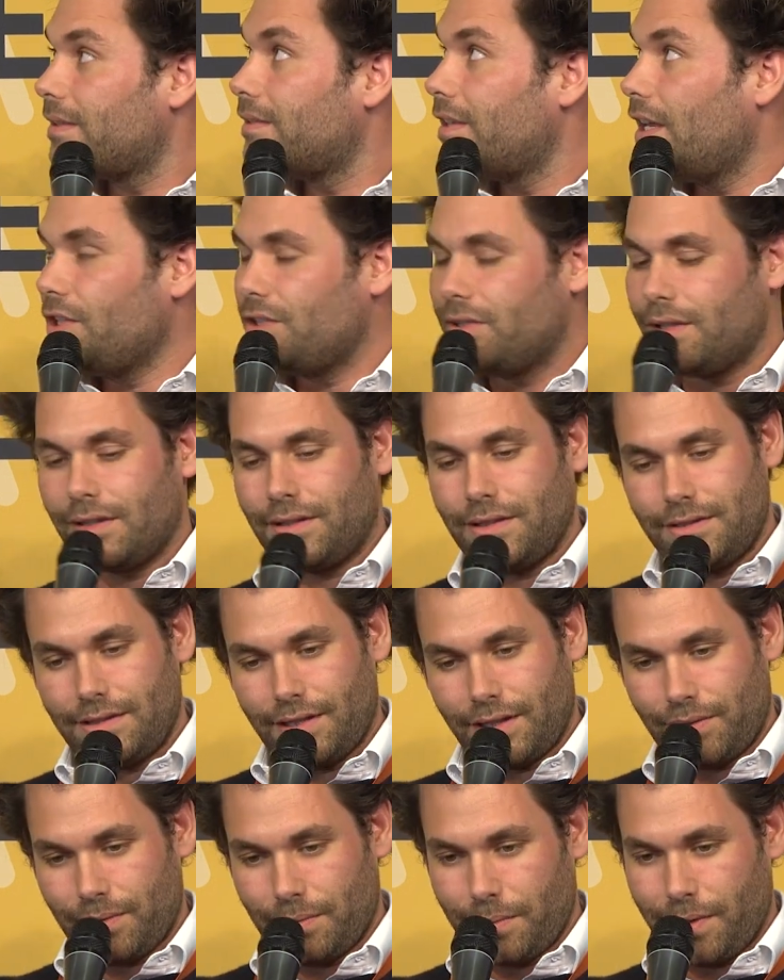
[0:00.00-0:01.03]
station at the
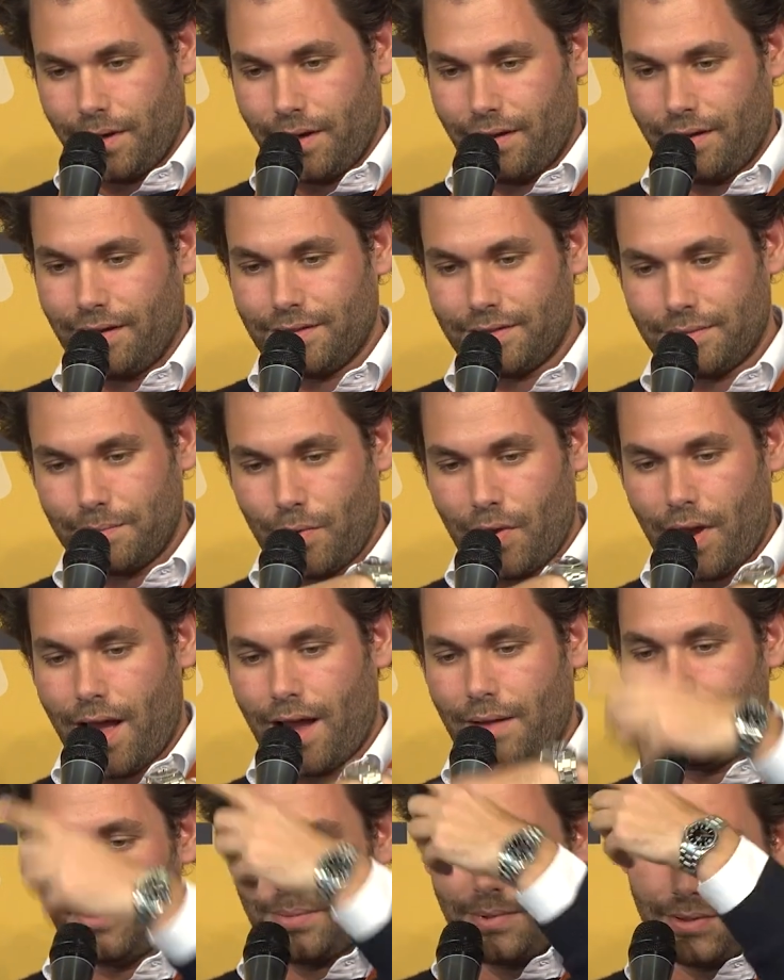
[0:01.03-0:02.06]
ZOB a small
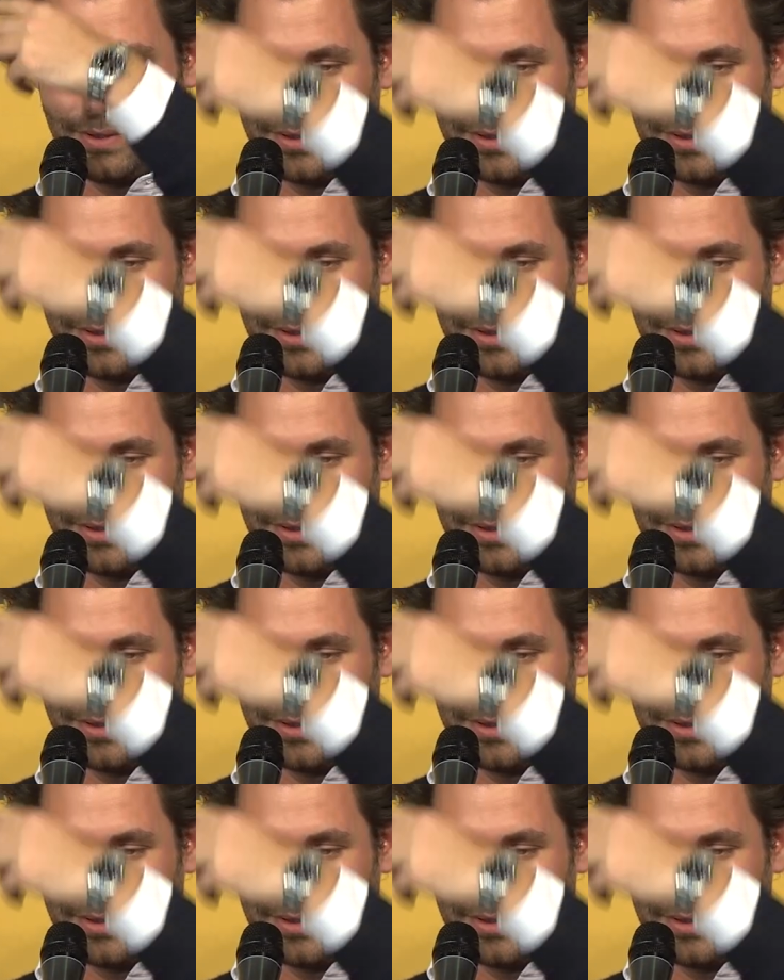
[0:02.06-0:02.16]
hub.